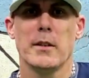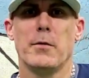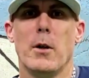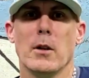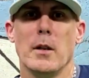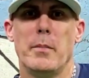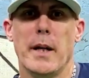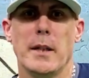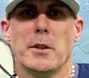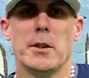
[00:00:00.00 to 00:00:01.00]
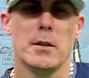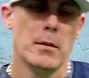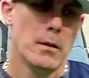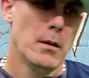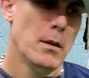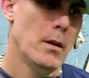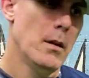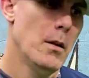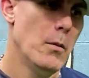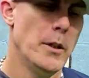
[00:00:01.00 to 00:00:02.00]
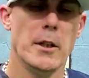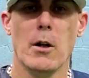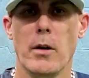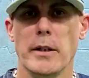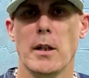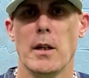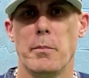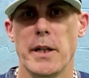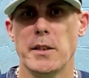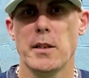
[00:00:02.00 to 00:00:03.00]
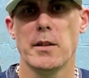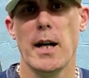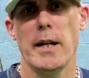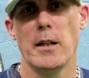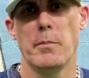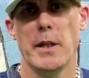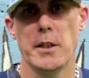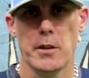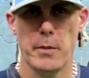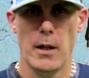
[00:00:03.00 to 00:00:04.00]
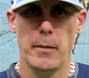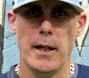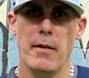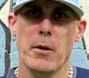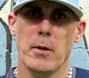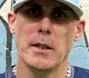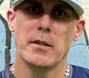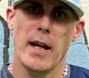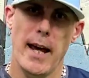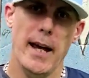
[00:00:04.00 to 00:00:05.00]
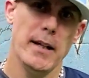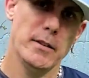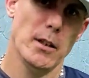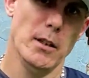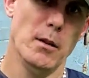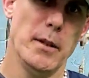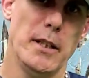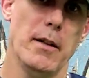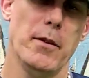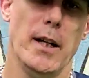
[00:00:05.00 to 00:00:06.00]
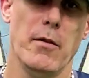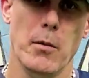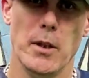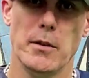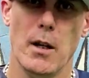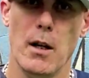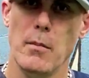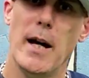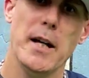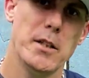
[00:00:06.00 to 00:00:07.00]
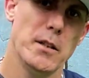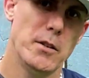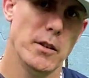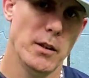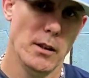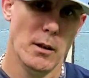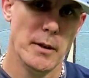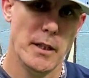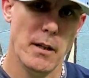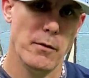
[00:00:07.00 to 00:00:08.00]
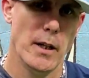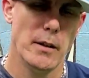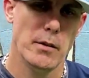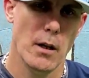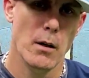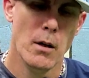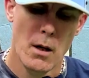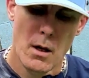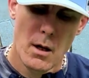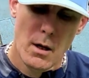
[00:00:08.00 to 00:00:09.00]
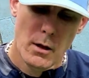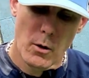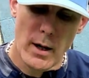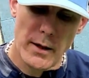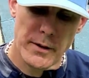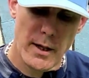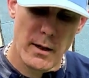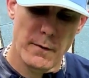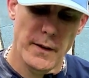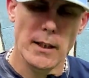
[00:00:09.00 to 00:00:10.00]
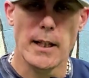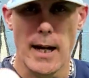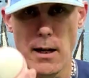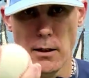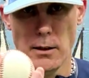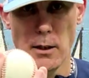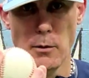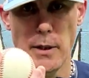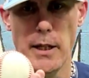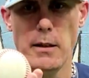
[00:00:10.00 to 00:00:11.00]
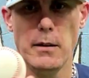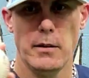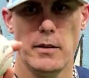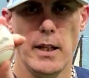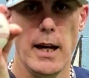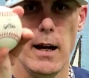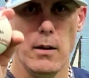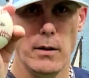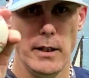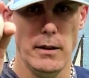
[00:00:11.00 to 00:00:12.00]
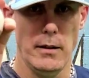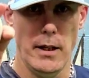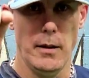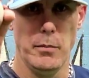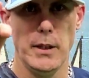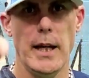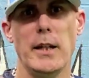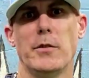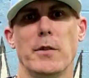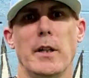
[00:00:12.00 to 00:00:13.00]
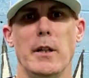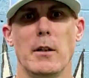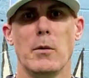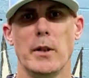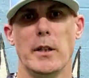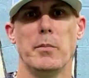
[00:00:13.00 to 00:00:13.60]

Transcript: Vulcan pitch, when you're going to pitch design or pitch experiment, everyone's hands are a little bit different, everyone's arm action's just a little bit different. So go out there, feel it out a little bit, see how it plays for you when you